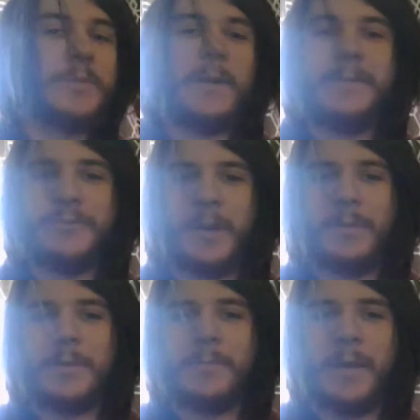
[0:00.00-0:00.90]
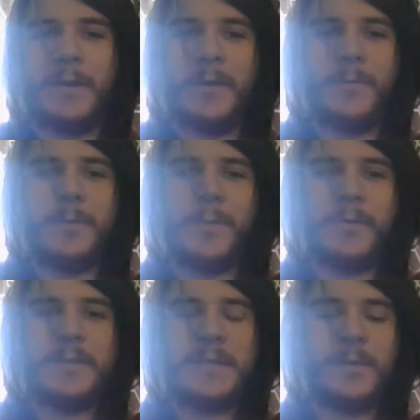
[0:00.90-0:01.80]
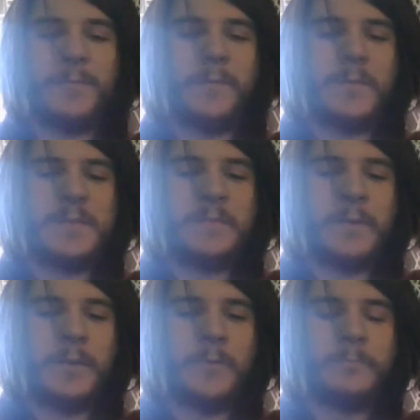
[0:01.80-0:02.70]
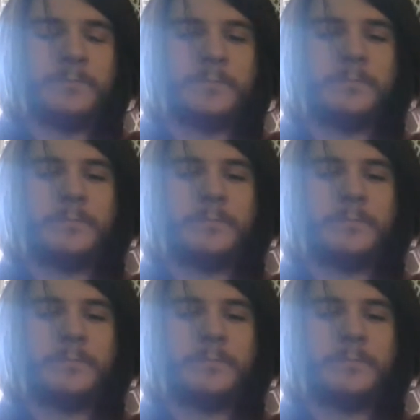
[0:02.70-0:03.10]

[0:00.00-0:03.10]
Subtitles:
So I did try putting my hair up in a ponytail before this video.